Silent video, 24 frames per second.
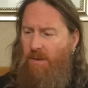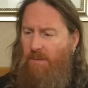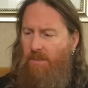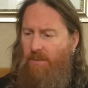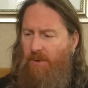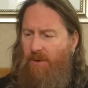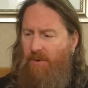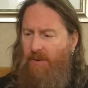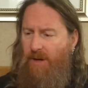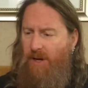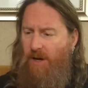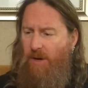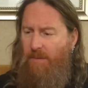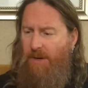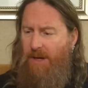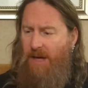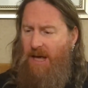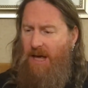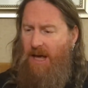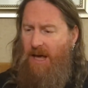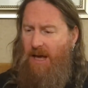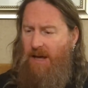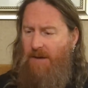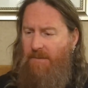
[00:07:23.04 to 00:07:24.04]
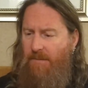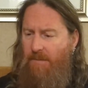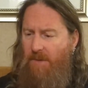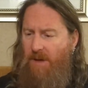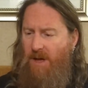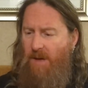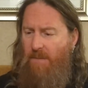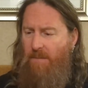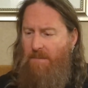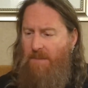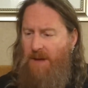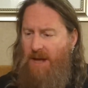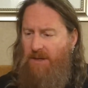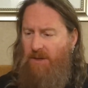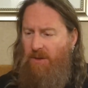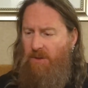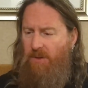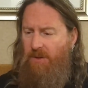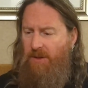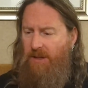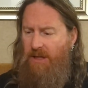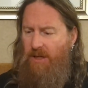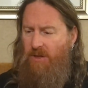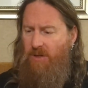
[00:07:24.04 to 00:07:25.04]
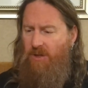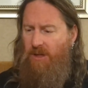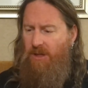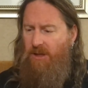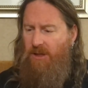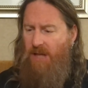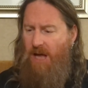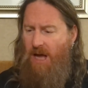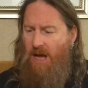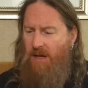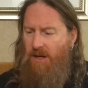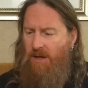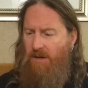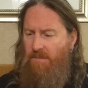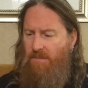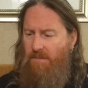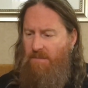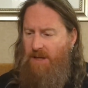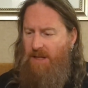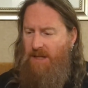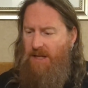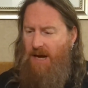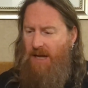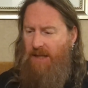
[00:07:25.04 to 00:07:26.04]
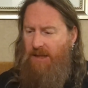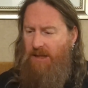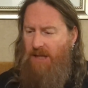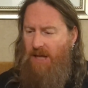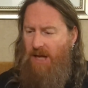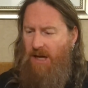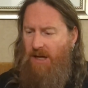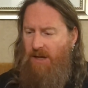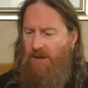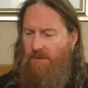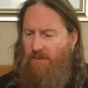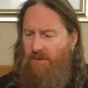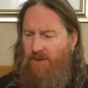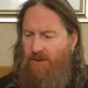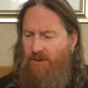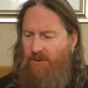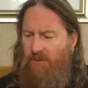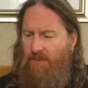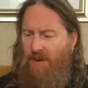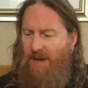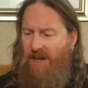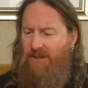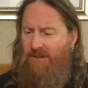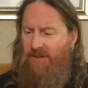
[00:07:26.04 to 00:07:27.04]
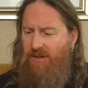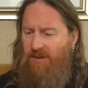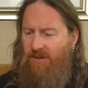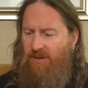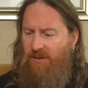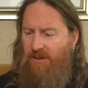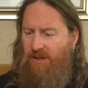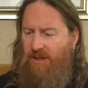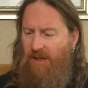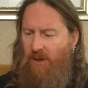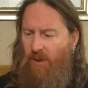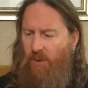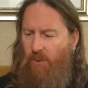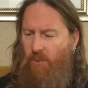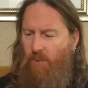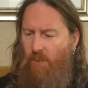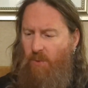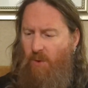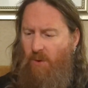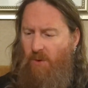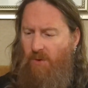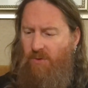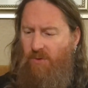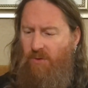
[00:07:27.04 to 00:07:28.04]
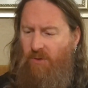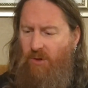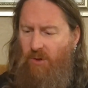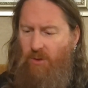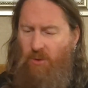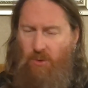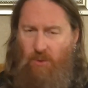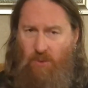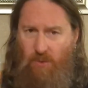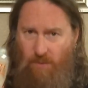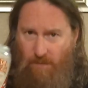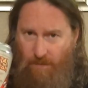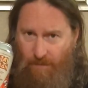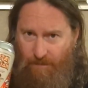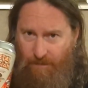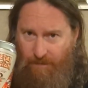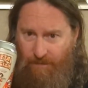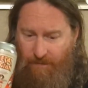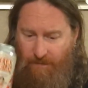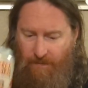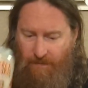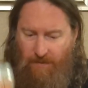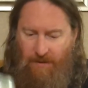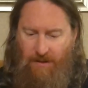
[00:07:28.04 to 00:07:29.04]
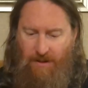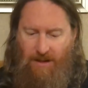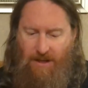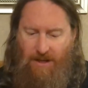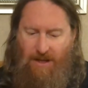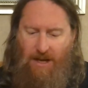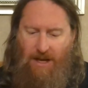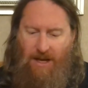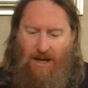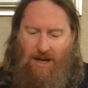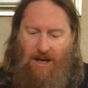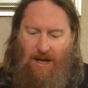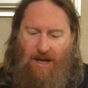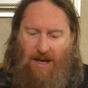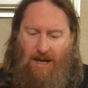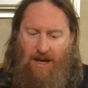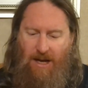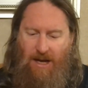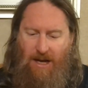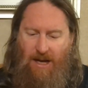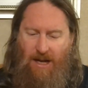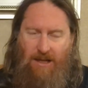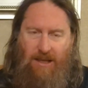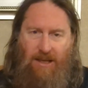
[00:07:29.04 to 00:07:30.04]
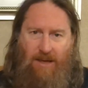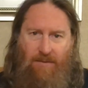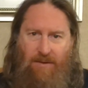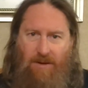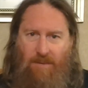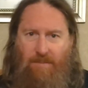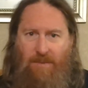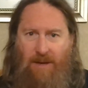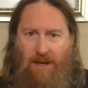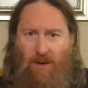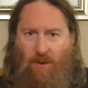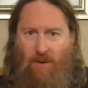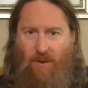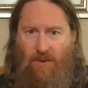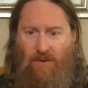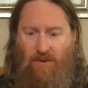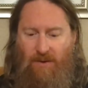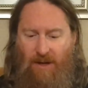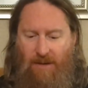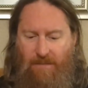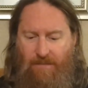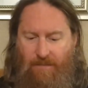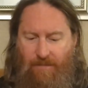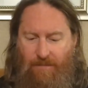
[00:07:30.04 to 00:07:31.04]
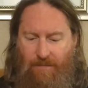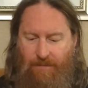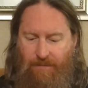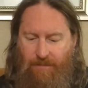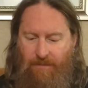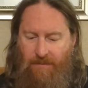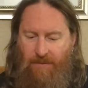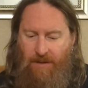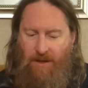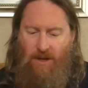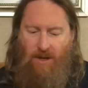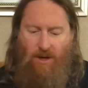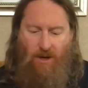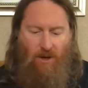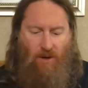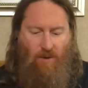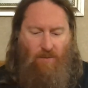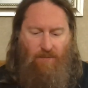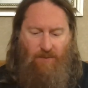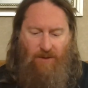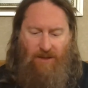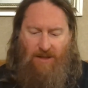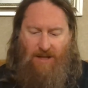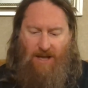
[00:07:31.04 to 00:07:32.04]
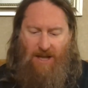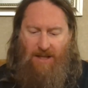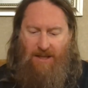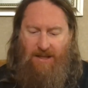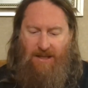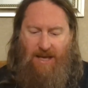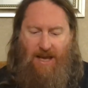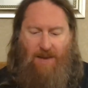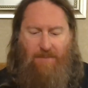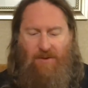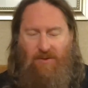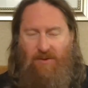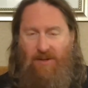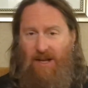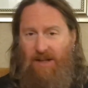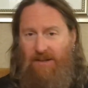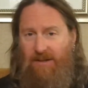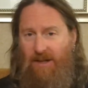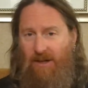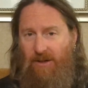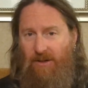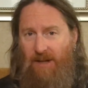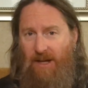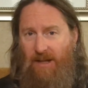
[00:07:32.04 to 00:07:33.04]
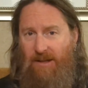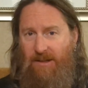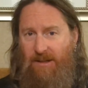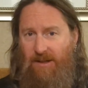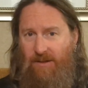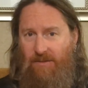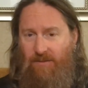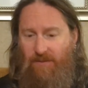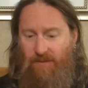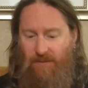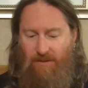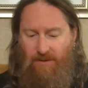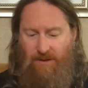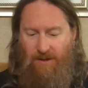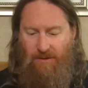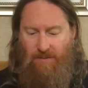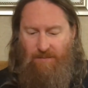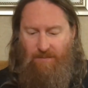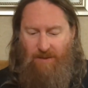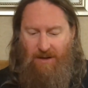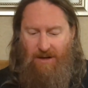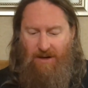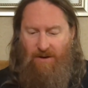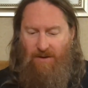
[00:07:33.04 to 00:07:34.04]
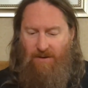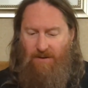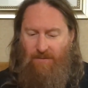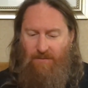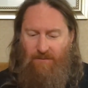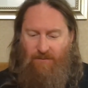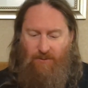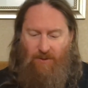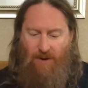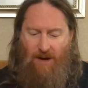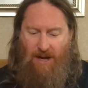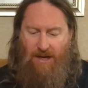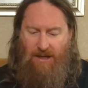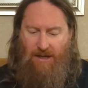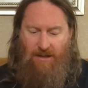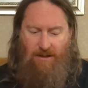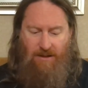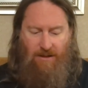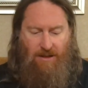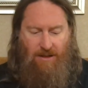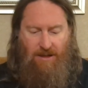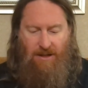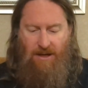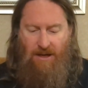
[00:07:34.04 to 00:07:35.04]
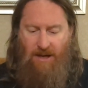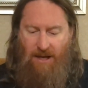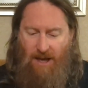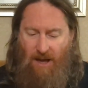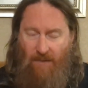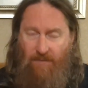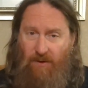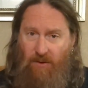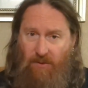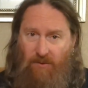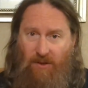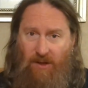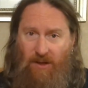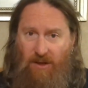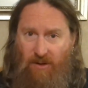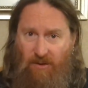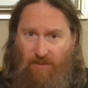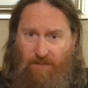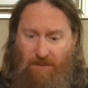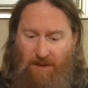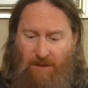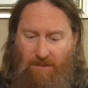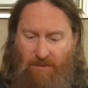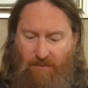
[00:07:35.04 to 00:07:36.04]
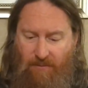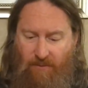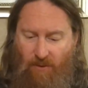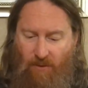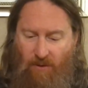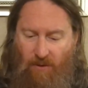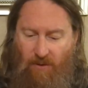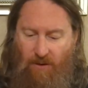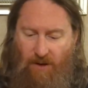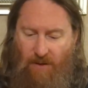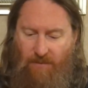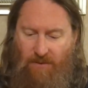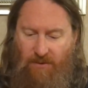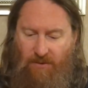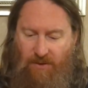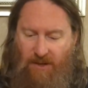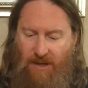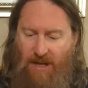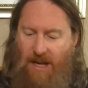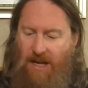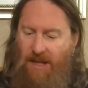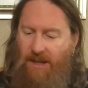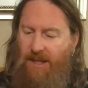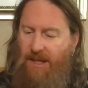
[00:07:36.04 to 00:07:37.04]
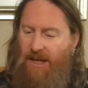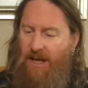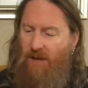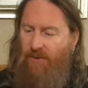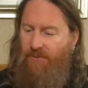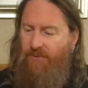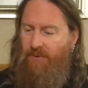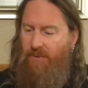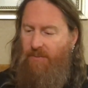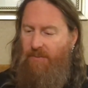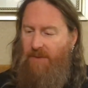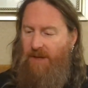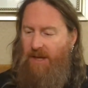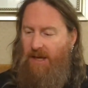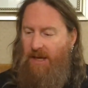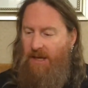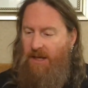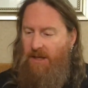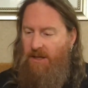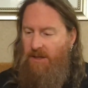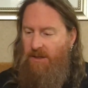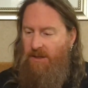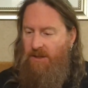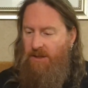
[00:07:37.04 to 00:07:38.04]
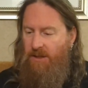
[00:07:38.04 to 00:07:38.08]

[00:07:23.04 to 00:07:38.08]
Brewery Ommegang, Metal Legion Lager, Midnight Lager with spices, Guild Wars 2. I'd give you a big horns up. Hopefully a lot of gamers out there like this beer and have tried it. Have you seen this beer before? Have you seen anything else from the